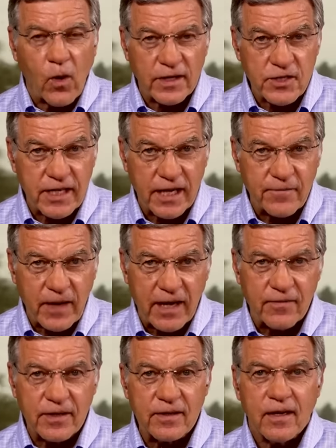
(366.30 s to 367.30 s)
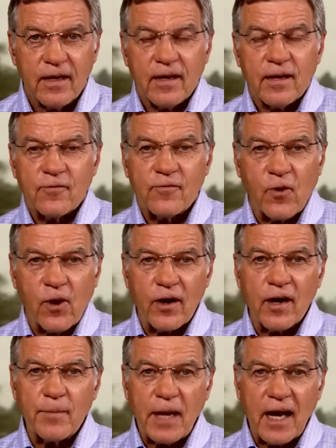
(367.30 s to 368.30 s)
a safe haven
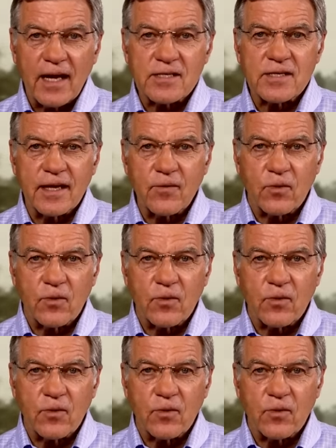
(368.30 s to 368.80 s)
for Hamas,